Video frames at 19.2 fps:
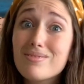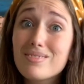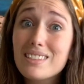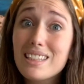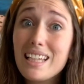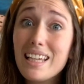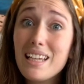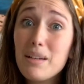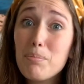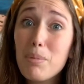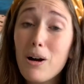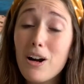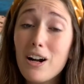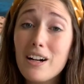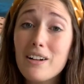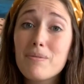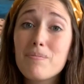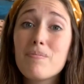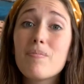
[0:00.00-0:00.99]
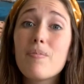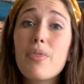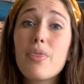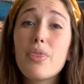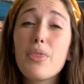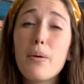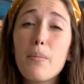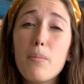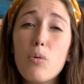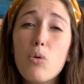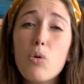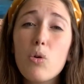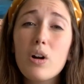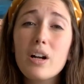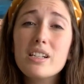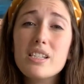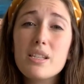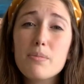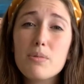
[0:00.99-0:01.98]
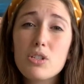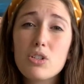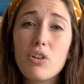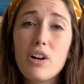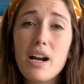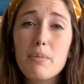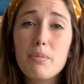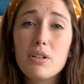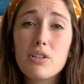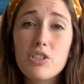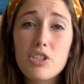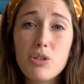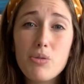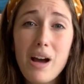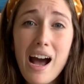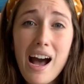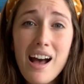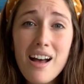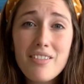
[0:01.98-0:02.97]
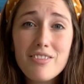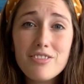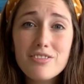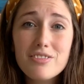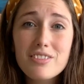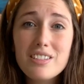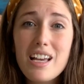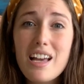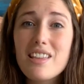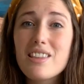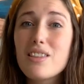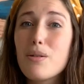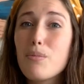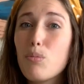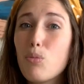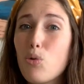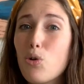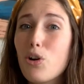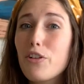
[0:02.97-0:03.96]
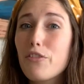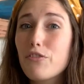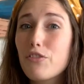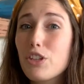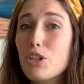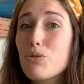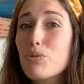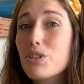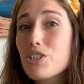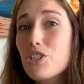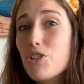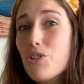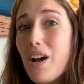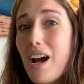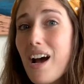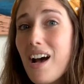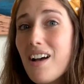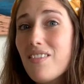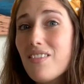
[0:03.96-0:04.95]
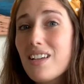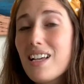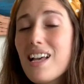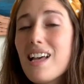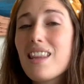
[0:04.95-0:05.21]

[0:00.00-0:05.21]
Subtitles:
Key part, the more subscribers you have and the more viewers you have,